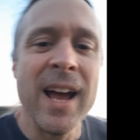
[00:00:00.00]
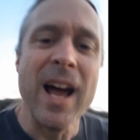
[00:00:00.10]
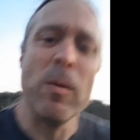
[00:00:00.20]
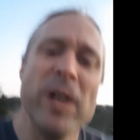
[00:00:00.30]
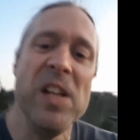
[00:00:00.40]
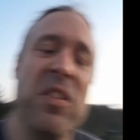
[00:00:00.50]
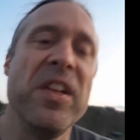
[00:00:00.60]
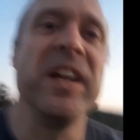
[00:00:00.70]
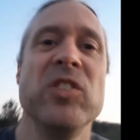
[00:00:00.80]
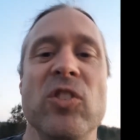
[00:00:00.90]
How many
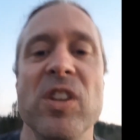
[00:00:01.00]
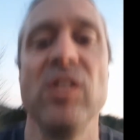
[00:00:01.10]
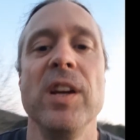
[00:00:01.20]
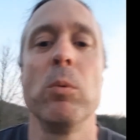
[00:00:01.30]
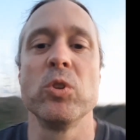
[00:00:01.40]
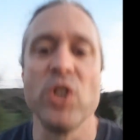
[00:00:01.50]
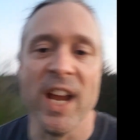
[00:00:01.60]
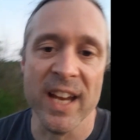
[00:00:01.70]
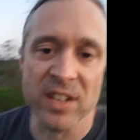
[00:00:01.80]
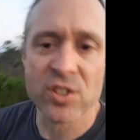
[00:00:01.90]
things do you think will
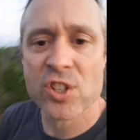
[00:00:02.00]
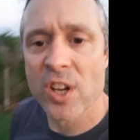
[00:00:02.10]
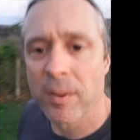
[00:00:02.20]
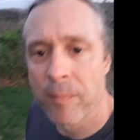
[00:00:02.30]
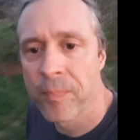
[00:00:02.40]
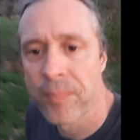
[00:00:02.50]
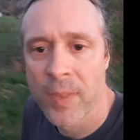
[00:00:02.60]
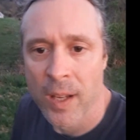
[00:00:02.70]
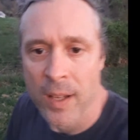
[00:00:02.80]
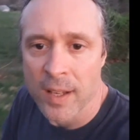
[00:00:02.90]
change?
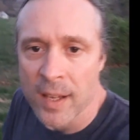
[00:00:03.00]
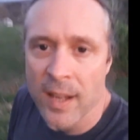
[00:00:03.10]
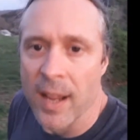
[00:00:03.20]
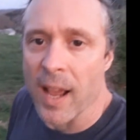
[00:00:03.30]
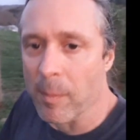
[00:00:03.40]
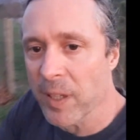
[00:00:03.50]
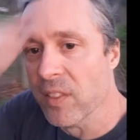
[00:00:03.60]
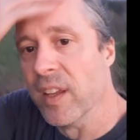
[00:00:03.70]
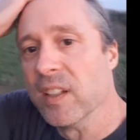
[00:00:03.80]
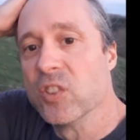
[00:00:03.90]
How many
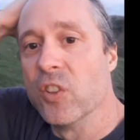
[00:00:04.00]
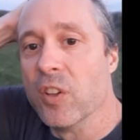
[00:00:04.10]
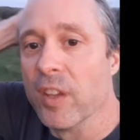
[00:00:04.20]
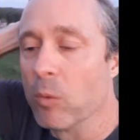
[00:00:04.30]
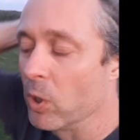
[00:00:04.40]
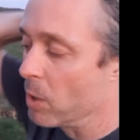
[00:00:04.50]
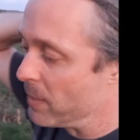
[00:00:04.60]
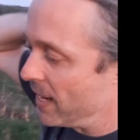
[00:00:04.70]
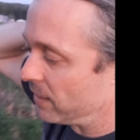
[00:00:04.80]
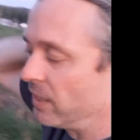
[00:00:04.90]
things do you think will go
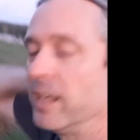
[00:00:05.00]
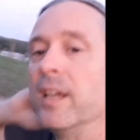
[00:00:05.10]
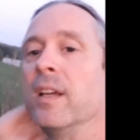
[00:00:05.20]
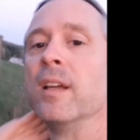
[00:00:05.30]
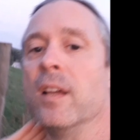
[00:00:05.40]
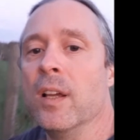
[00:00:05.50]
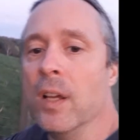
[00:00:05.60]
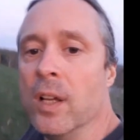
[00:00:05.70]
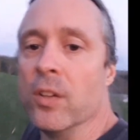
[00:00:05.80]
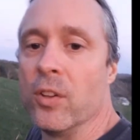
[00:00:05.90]
back
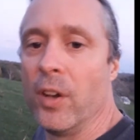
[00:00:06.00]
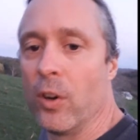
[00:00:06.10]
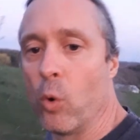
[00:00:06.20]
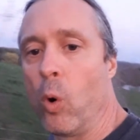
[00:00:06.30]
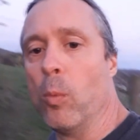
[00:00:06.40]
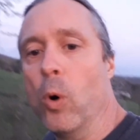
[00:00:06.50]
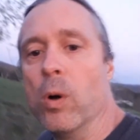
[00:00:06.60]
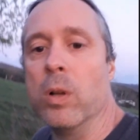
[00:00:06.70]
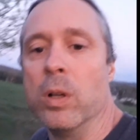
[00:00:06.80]
to their normal?